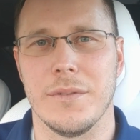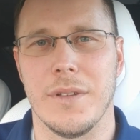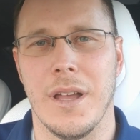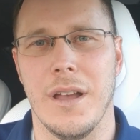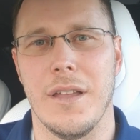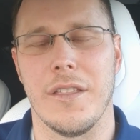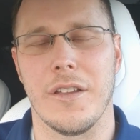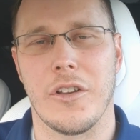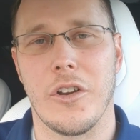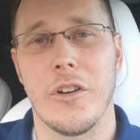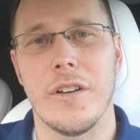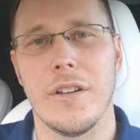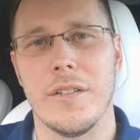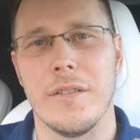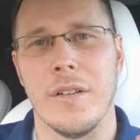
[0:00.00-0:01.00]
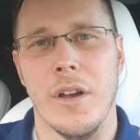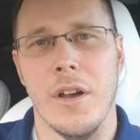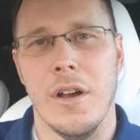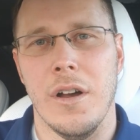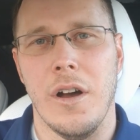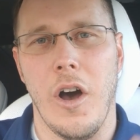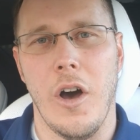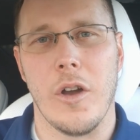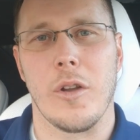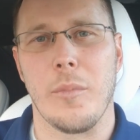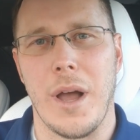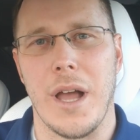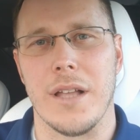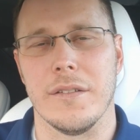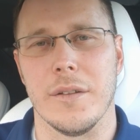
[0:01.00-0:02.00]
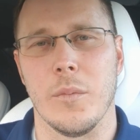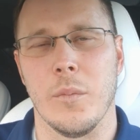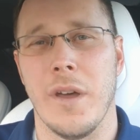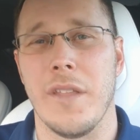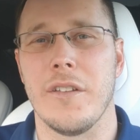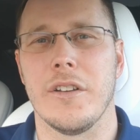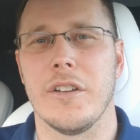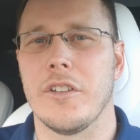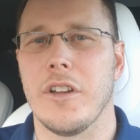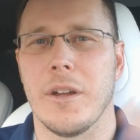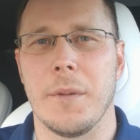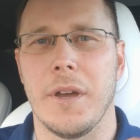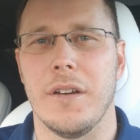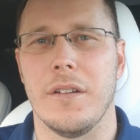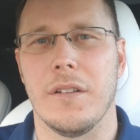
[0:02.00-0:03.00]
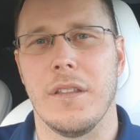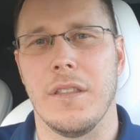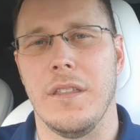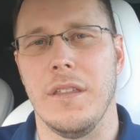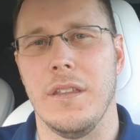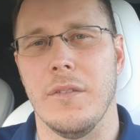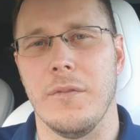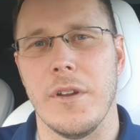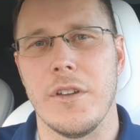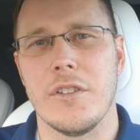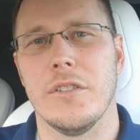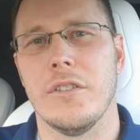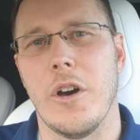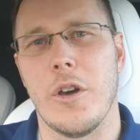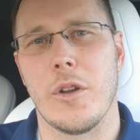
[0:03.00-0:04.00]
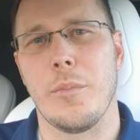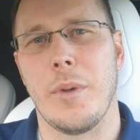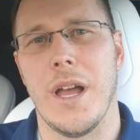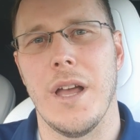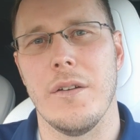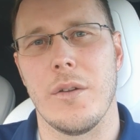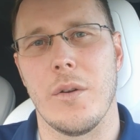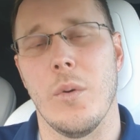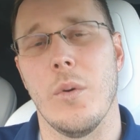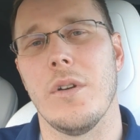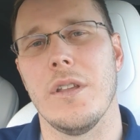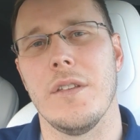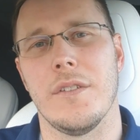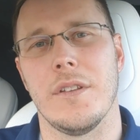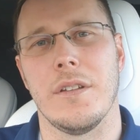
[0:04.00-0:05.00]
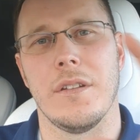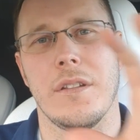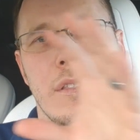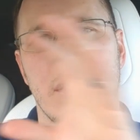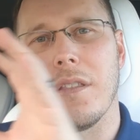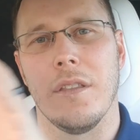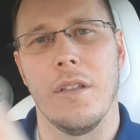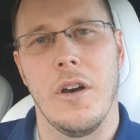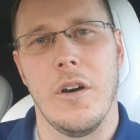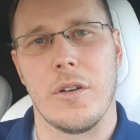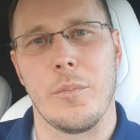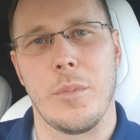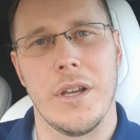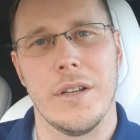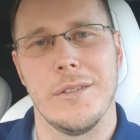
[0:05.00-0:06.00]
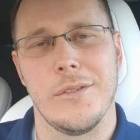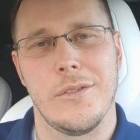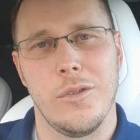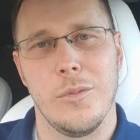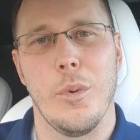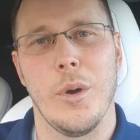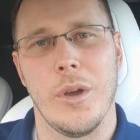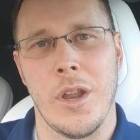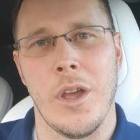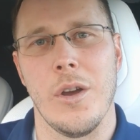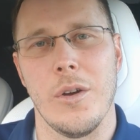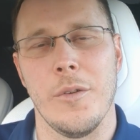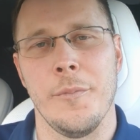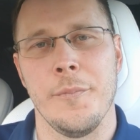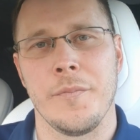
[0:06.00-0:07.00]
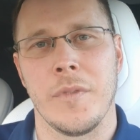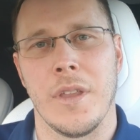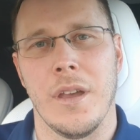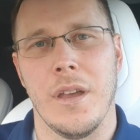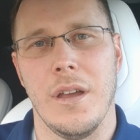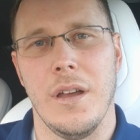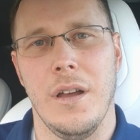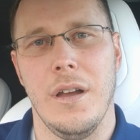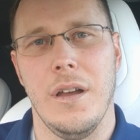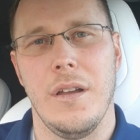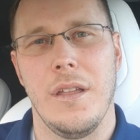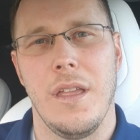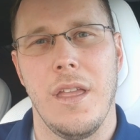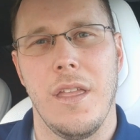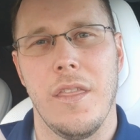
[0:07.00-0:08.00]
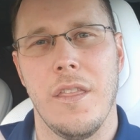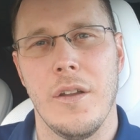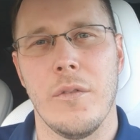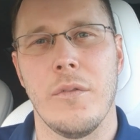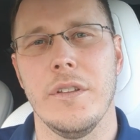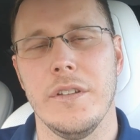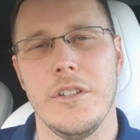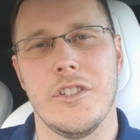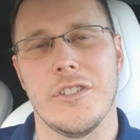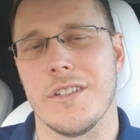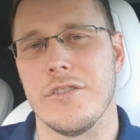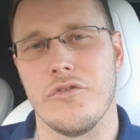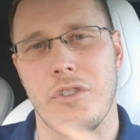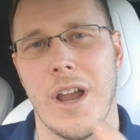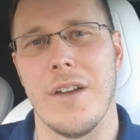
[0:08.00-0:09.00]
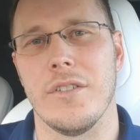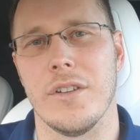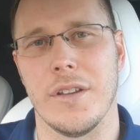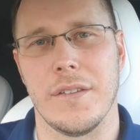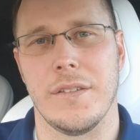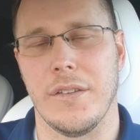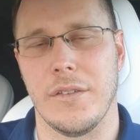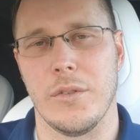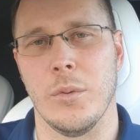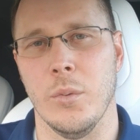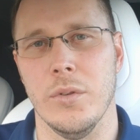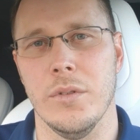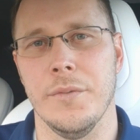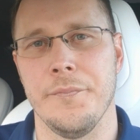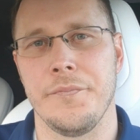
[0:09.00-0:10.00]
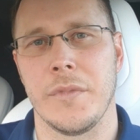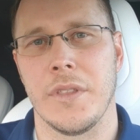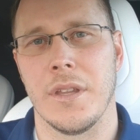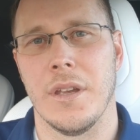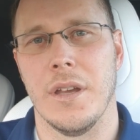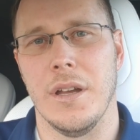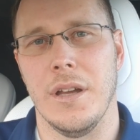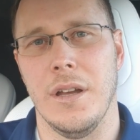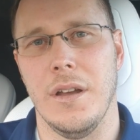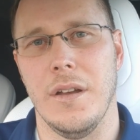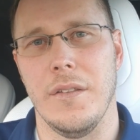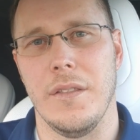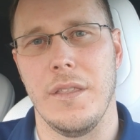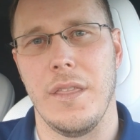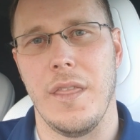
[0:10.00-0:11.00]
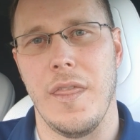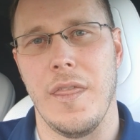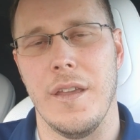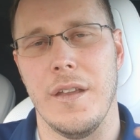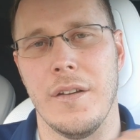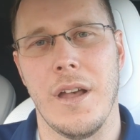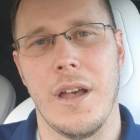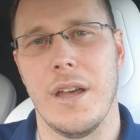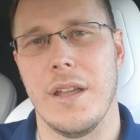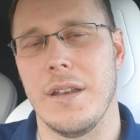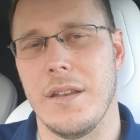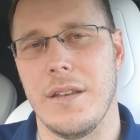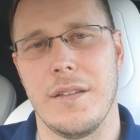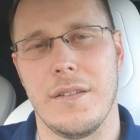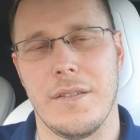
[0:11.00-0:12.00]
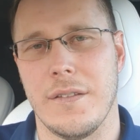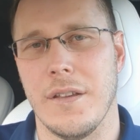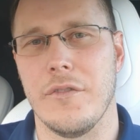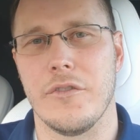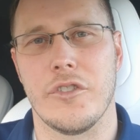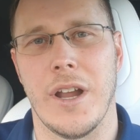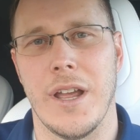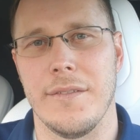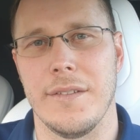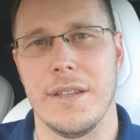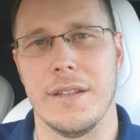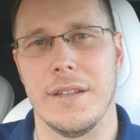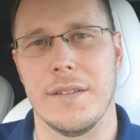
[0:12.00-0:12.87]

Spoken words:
The current Autopilot, whether you're talking about the original Autopilot or even Autopilot 2.0, they're really just a driver assist tool. They're not self-driving.